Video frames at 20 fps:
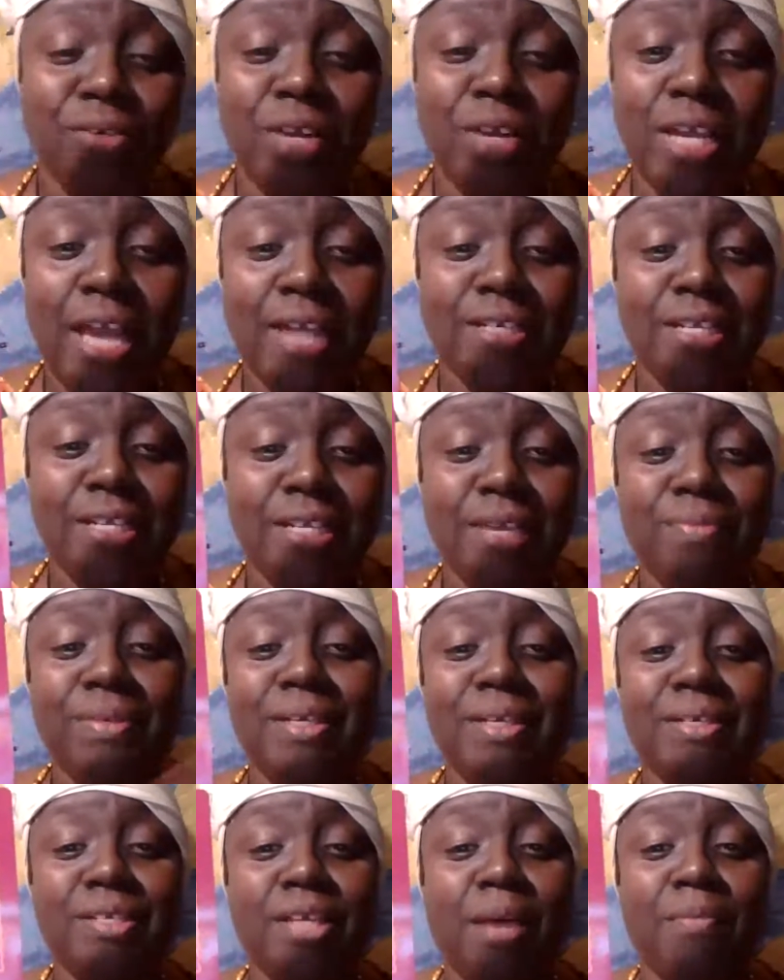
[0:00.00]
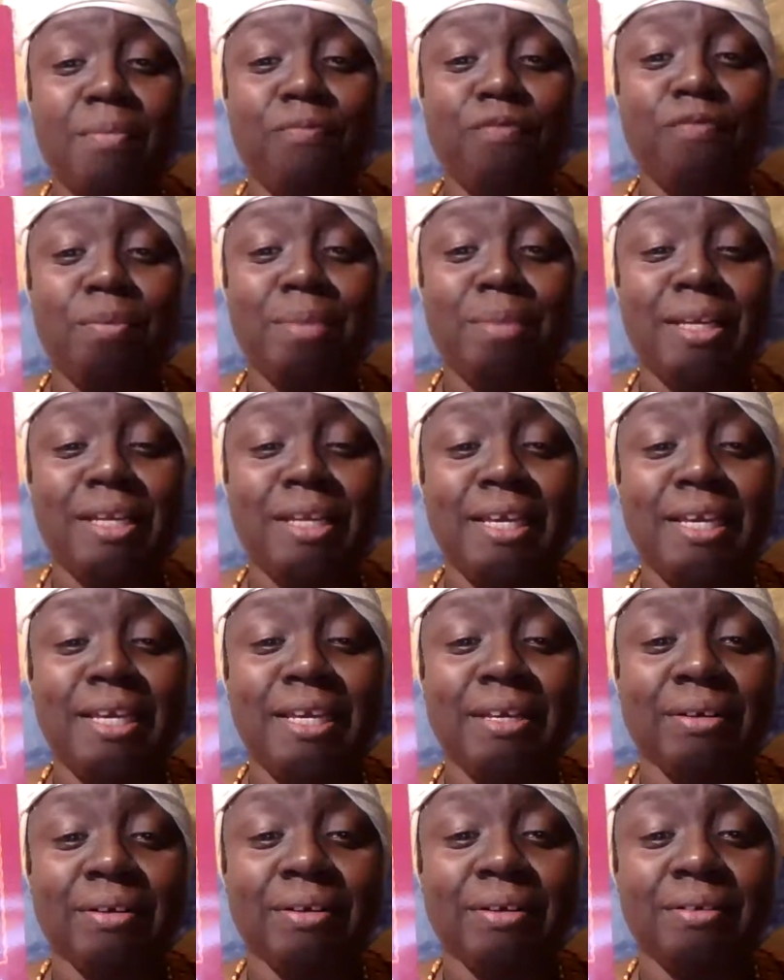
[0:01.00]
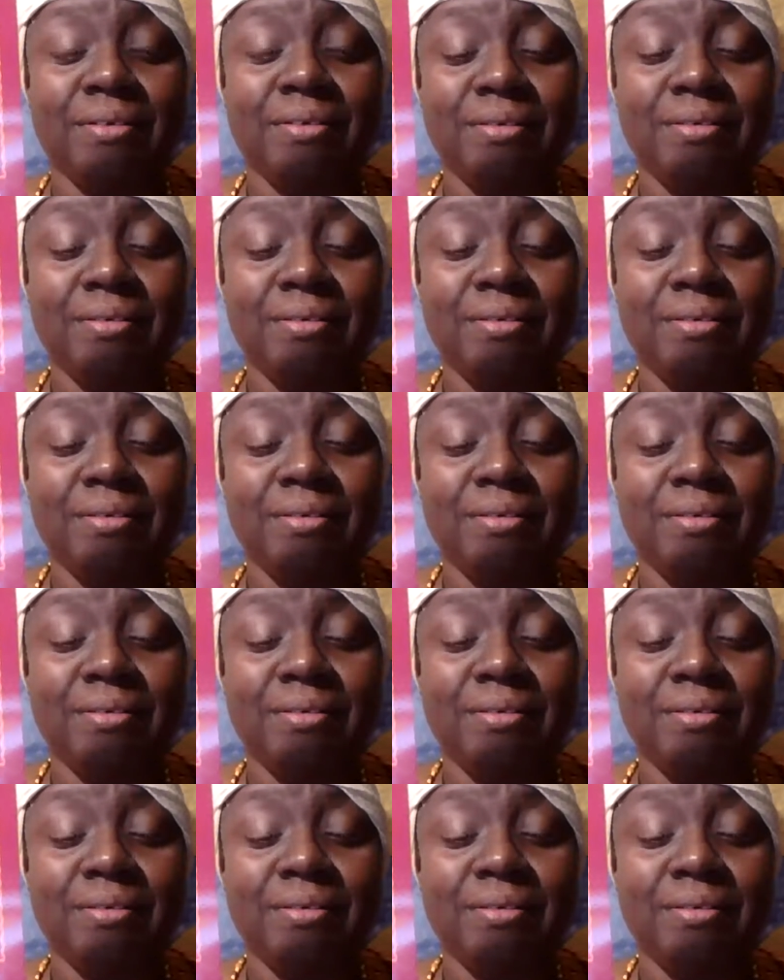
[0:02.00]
is coming from in here.